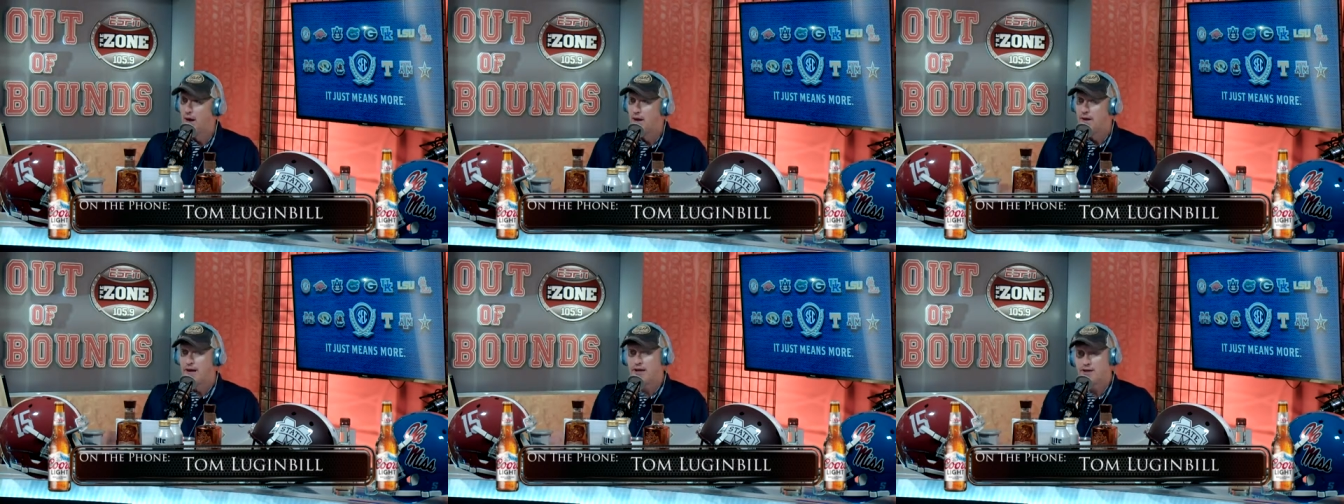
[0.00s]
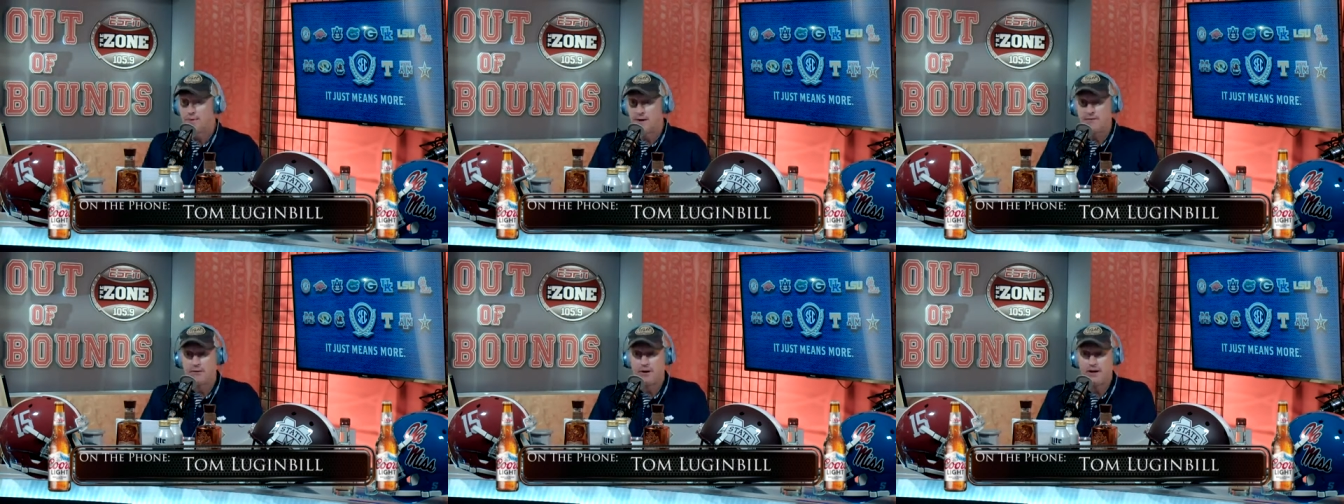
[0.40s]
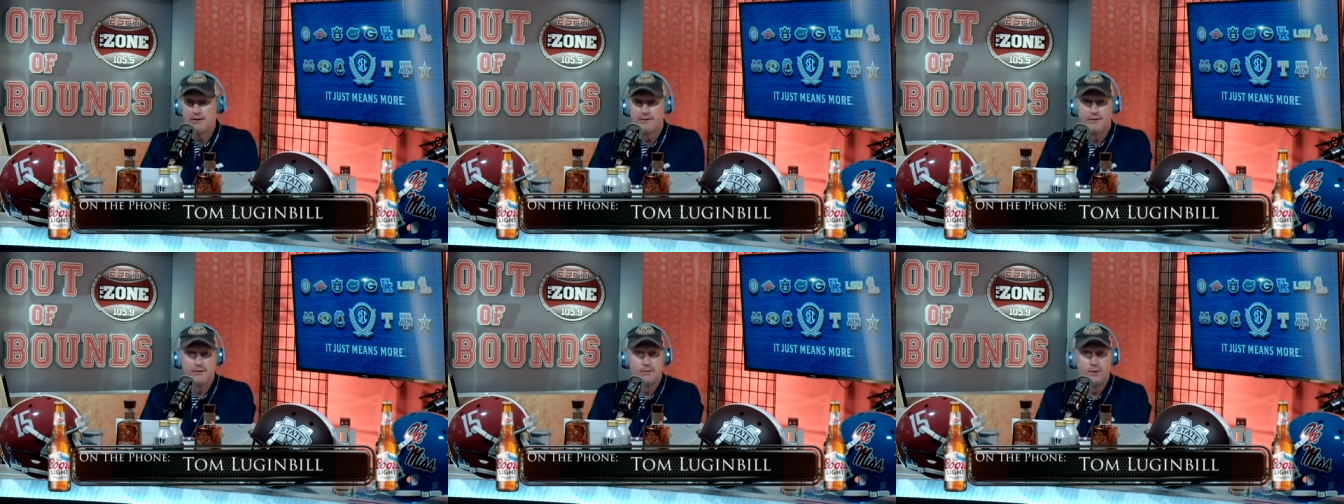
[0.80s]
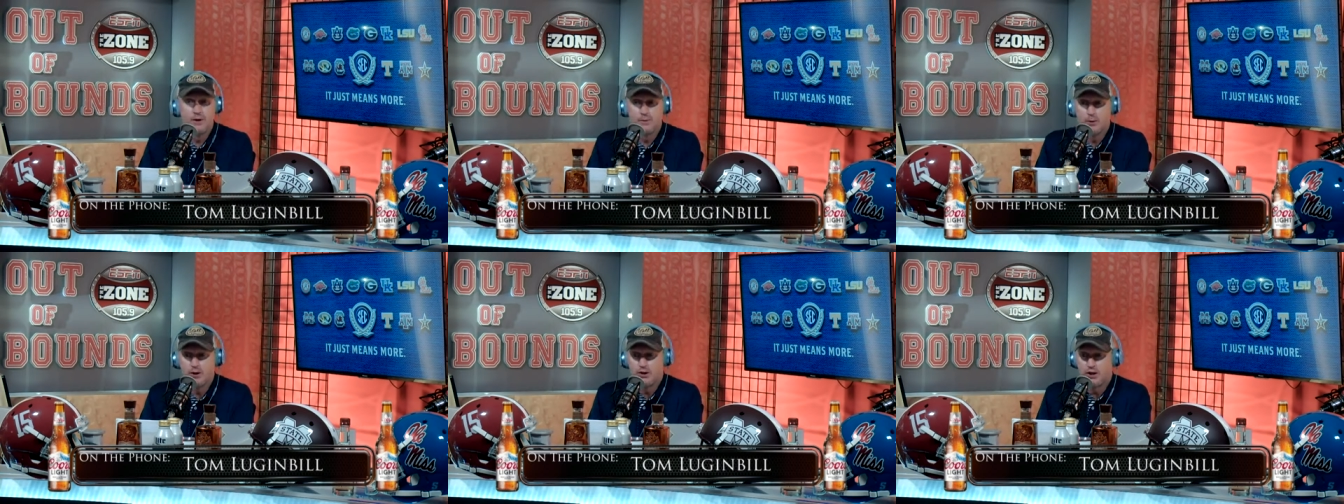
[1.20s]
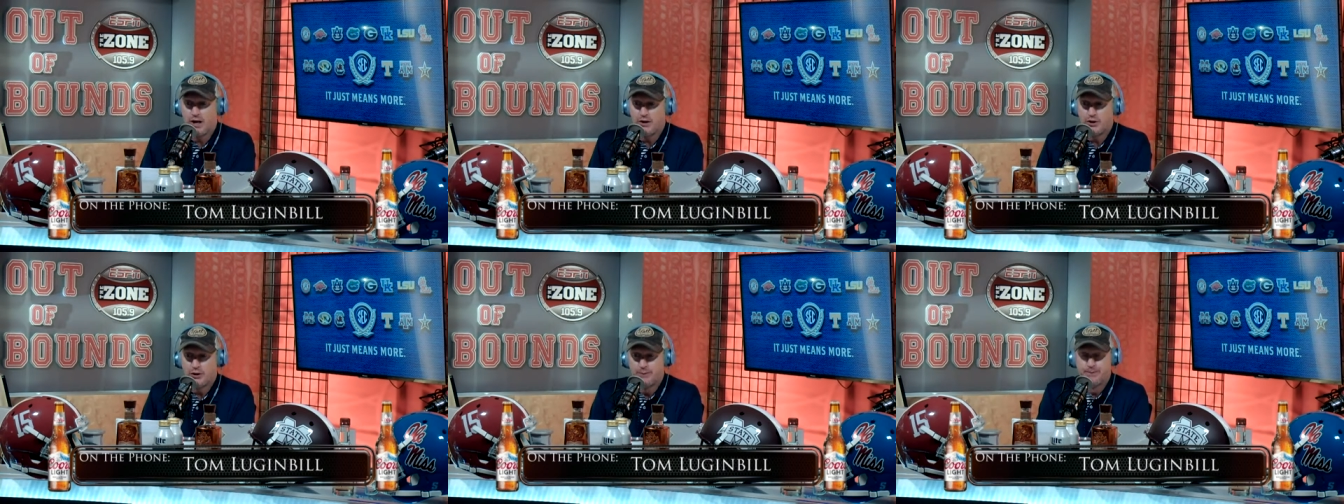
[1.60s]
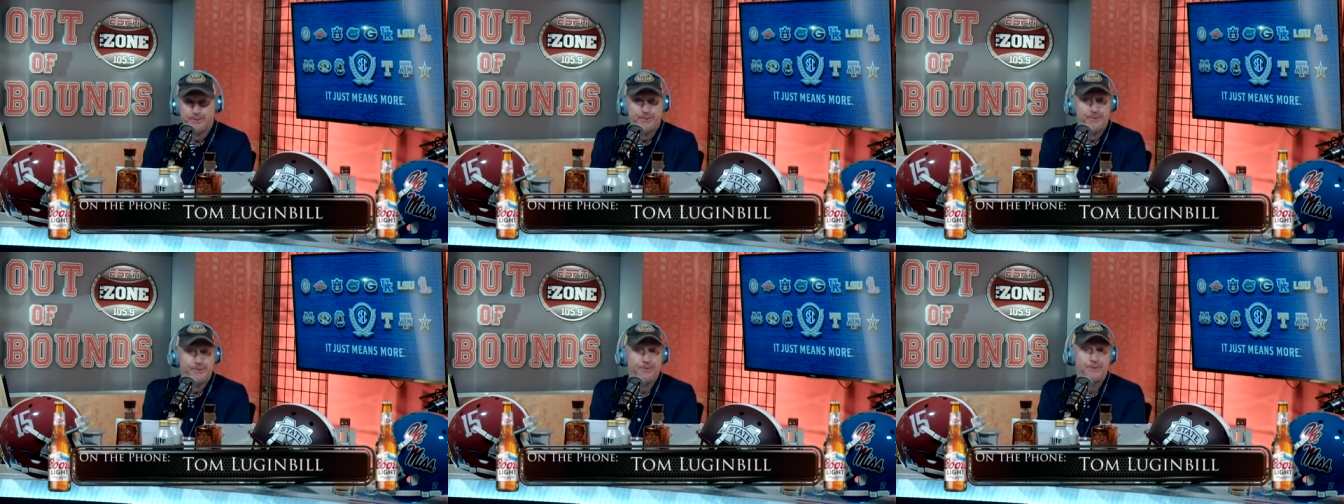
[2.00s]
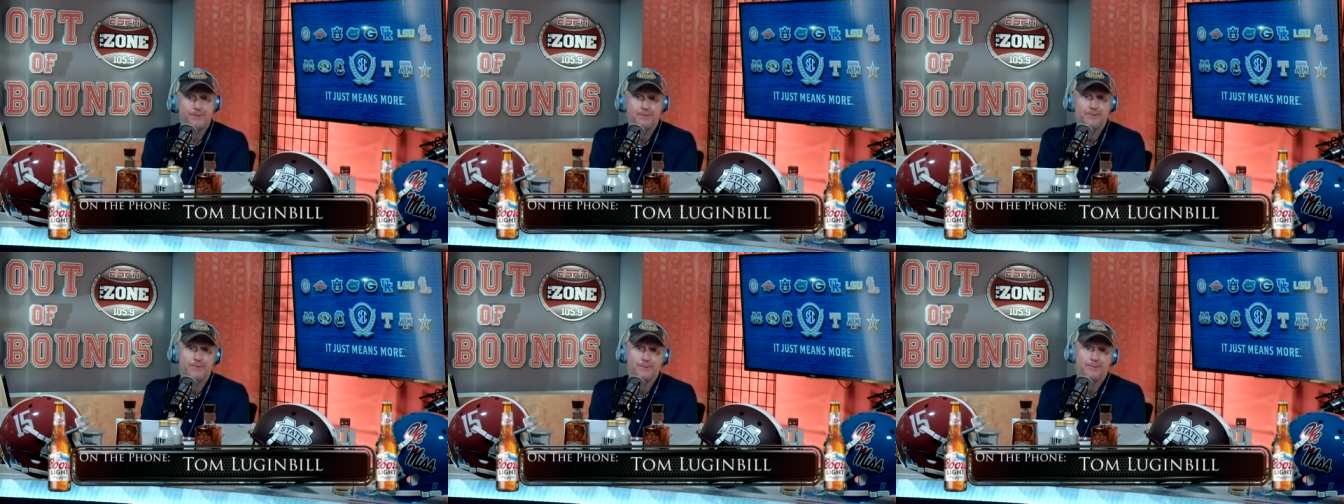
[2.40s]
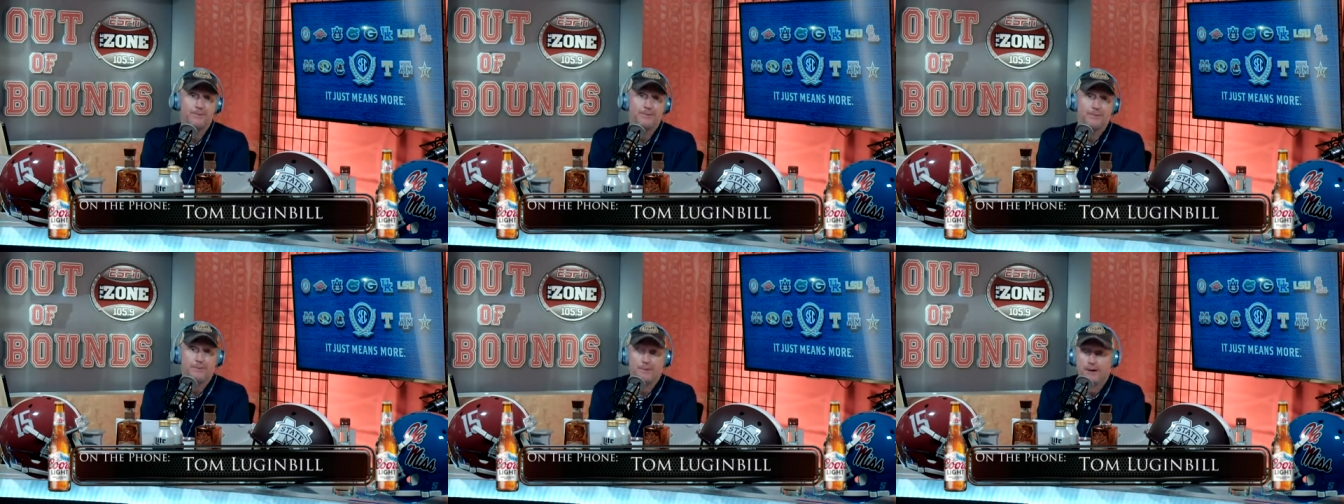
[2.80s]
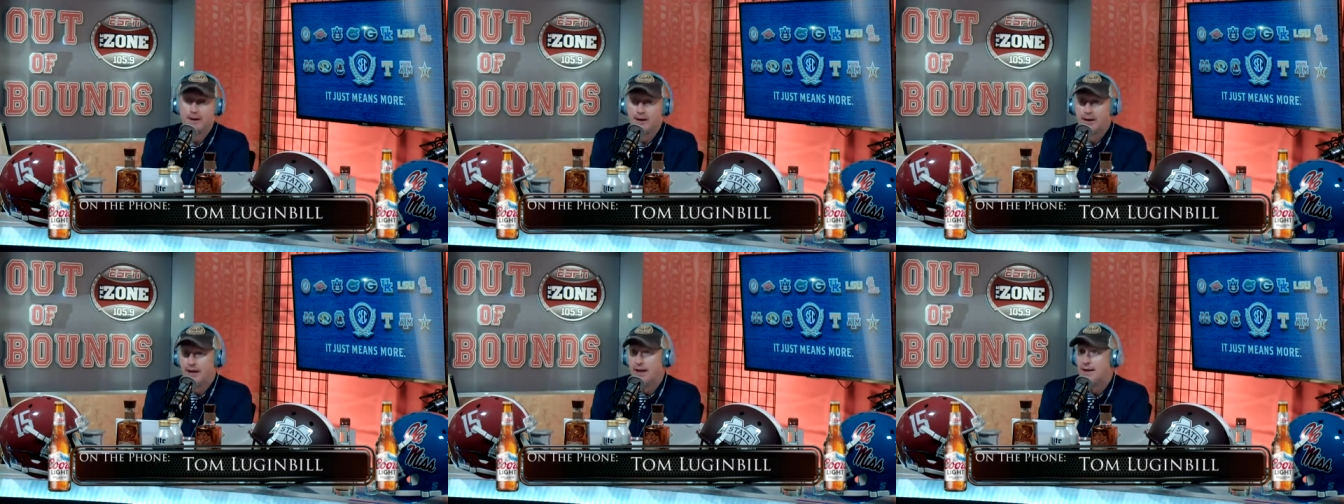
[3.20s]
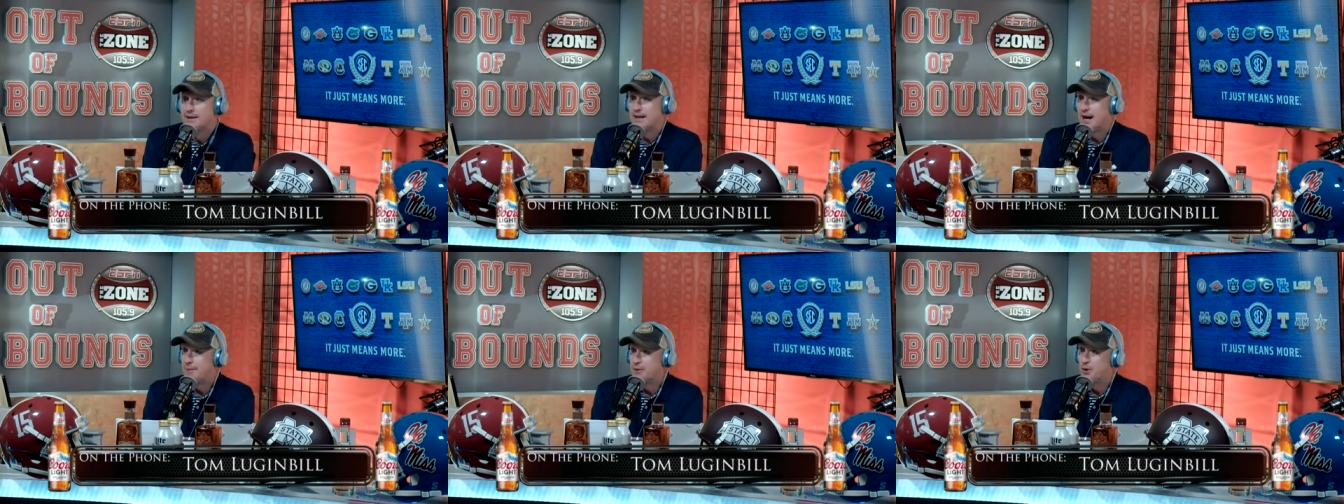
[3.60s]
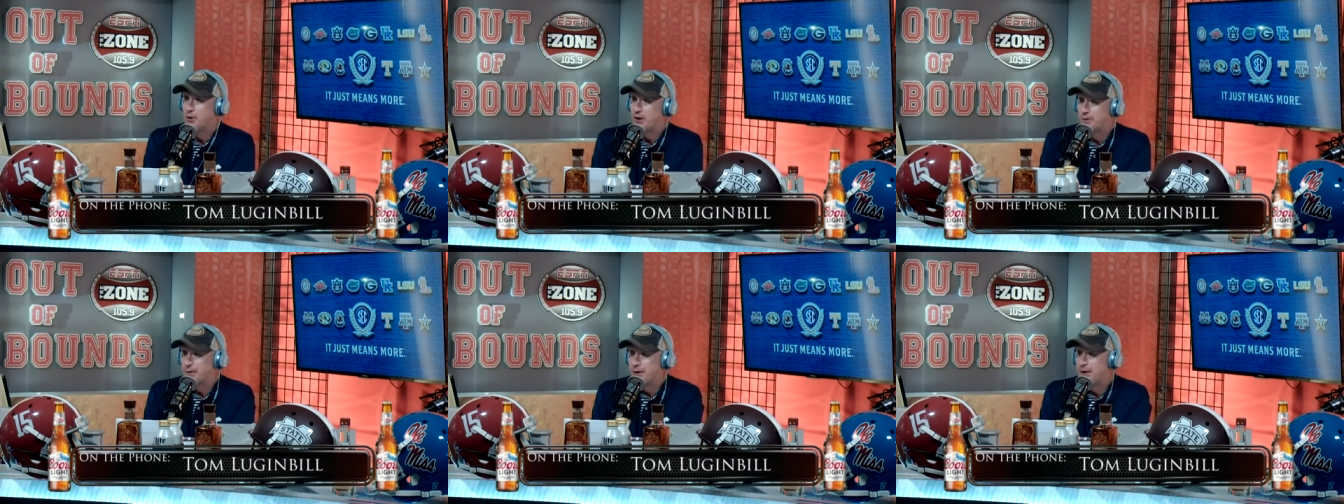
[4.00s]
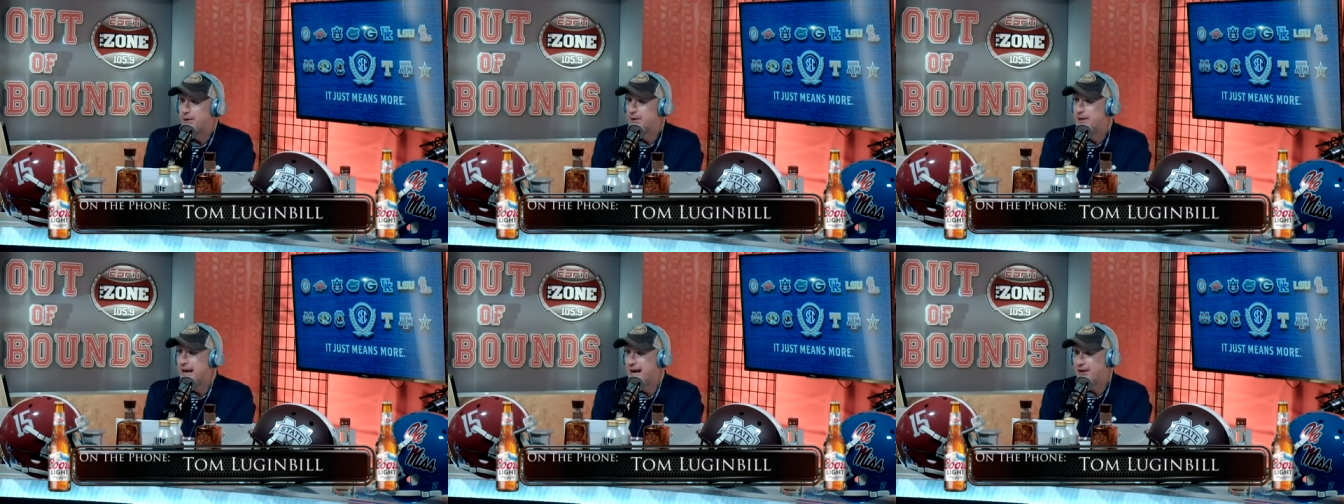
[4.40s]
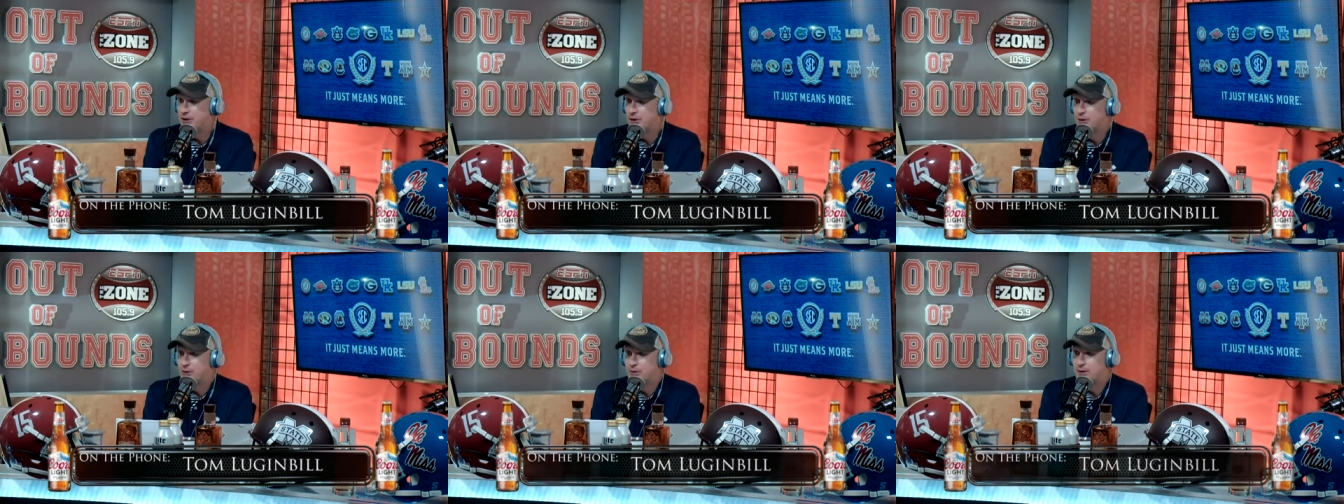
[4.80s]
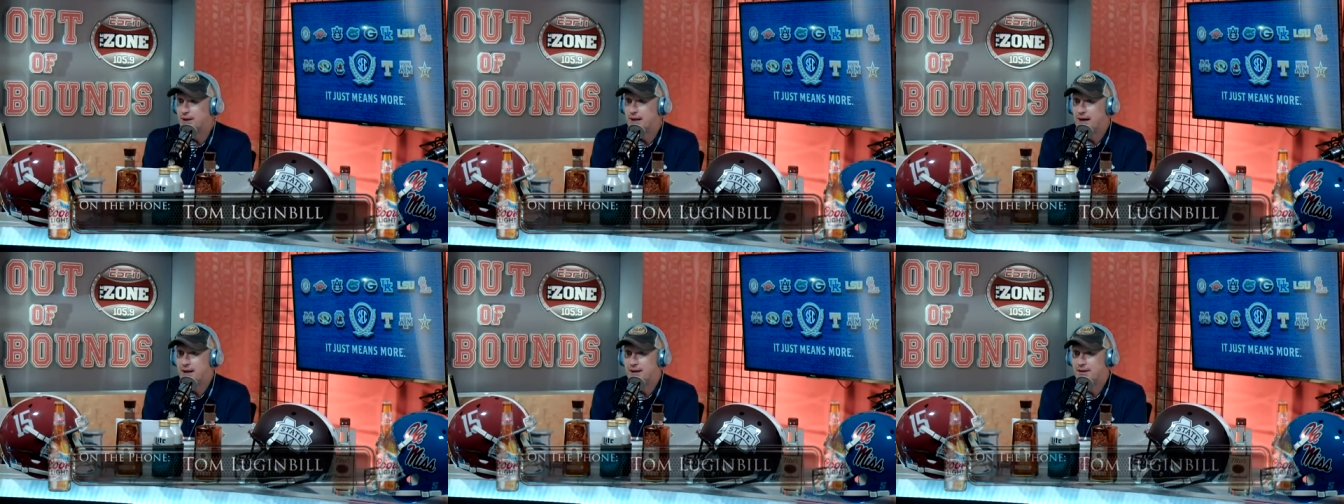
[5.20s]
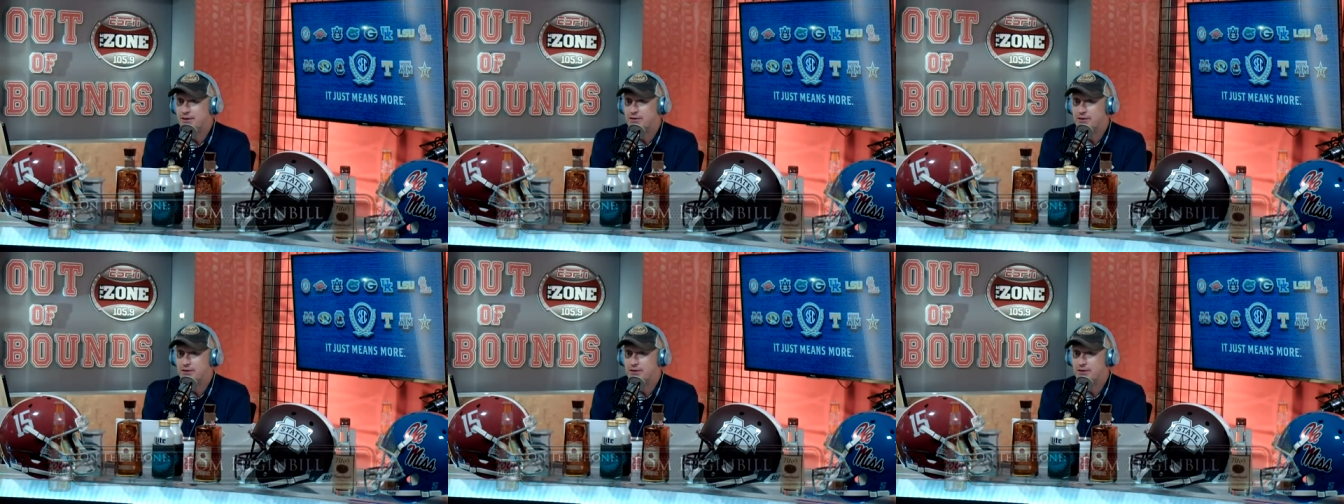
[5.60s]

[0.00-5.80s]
Thanks, my friend. We appreciate you. You bet, man. Thanks for having me. Tom Luginbill, National College